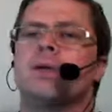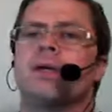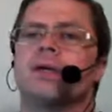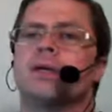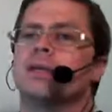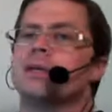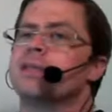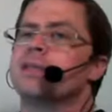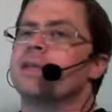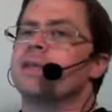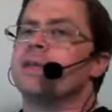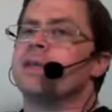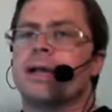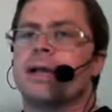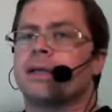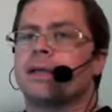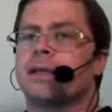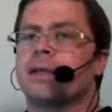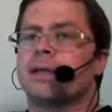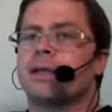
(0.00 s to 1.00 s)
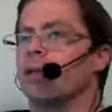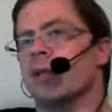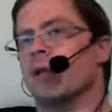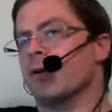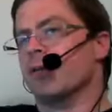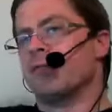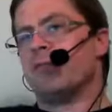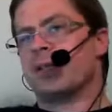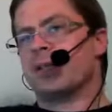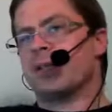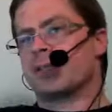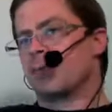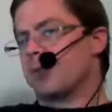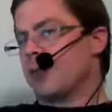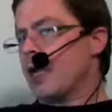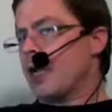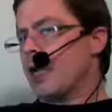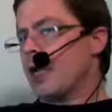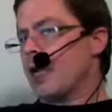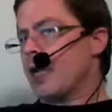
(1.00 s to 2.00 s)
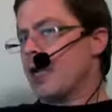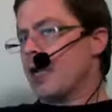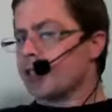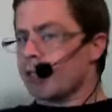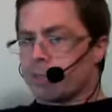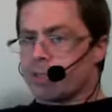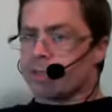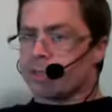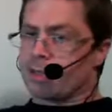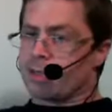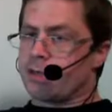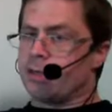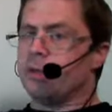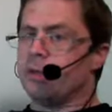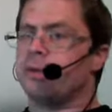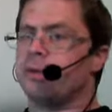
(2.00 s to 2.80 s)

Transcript: I'm not going to say I could go there and fix it with my eyes shut, because I